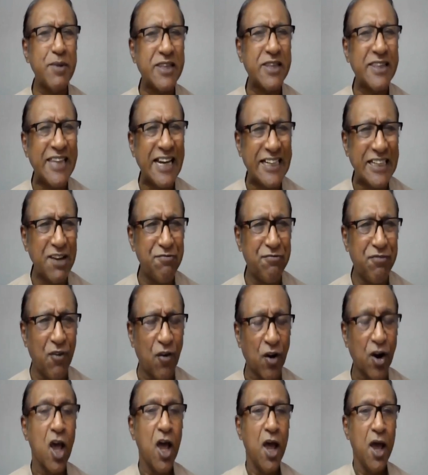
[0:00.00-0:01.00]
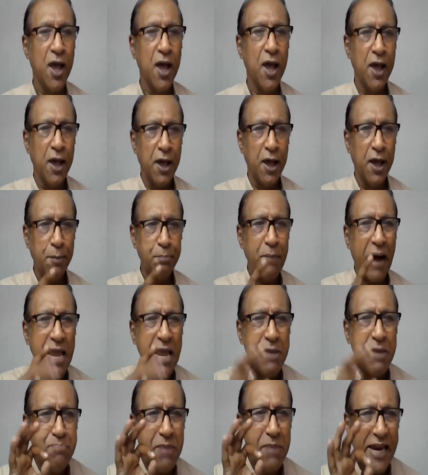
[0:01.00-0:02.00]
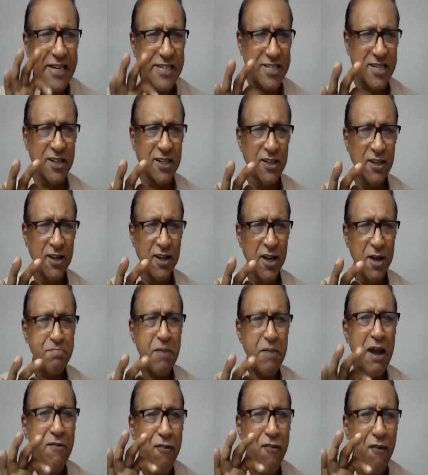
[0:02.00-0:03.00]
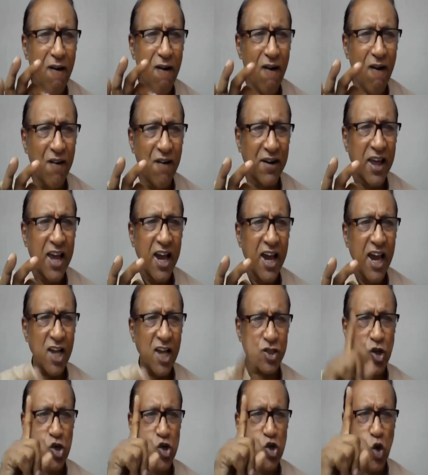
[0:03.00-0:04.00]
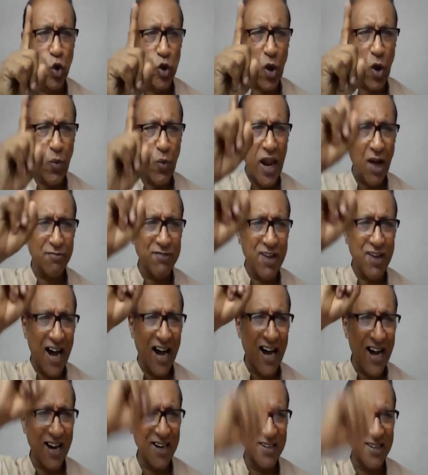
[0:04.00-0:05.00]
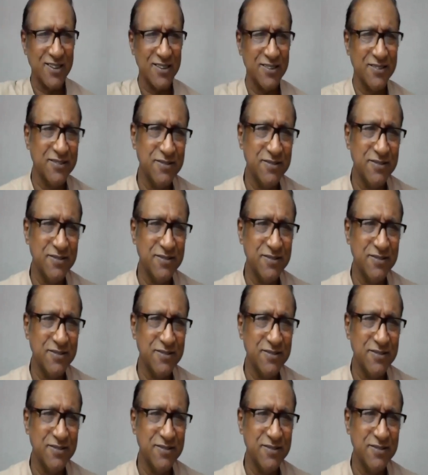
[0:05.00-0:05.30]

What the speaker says: number 34, my meat My food is to do the will of God.